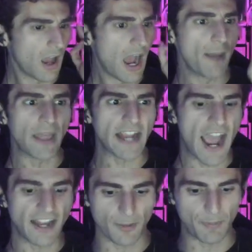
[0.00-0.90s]
I'm like
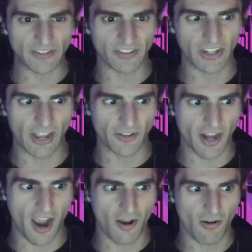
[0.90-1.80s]
adding the pieces together
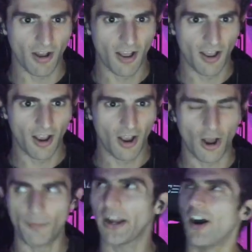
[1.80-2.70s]
now.
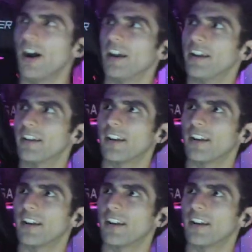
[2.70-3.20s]
Oh my God.